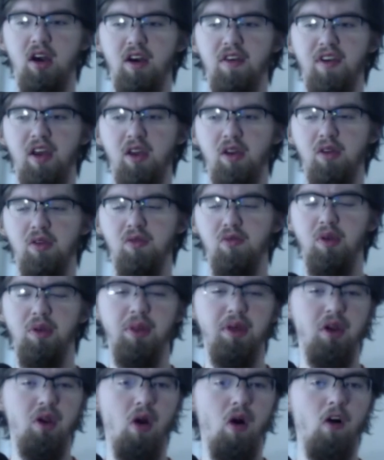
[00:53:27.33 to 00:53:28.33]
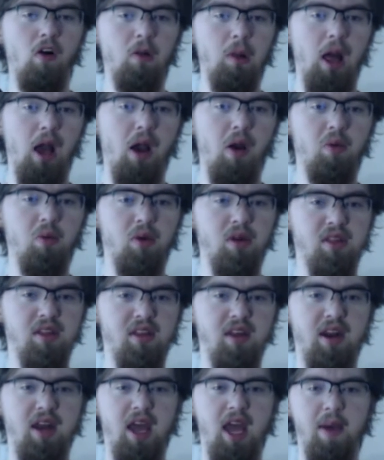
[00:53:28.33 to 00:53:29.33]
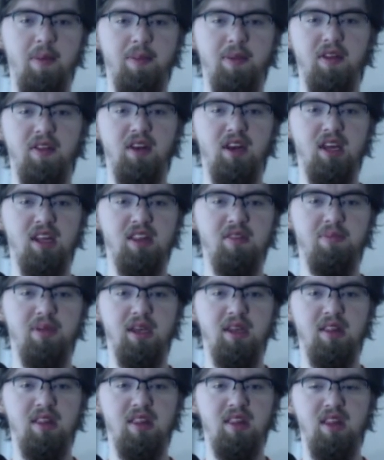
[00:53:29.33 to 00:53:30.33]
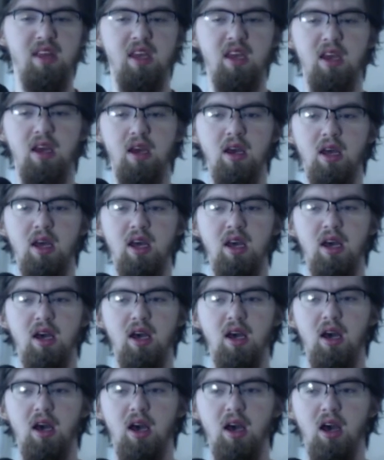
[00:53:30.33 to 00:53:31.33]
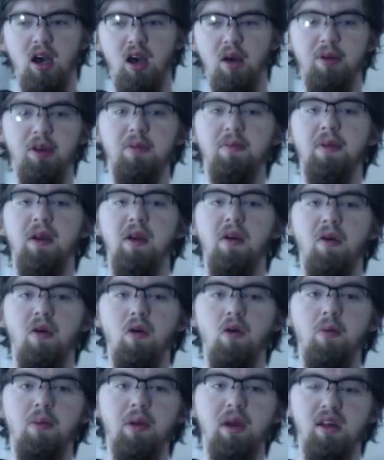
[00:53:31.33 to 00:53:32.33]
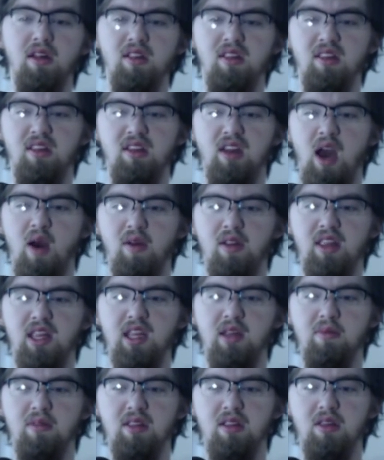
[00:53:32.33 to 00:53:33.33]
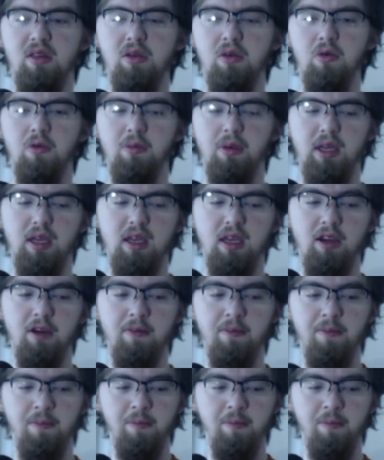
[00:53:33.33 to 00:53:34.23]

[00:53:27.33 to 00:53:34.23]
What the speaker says: If I could really call out what's going to happen in the next BNC, be a miracle, because now it seems to be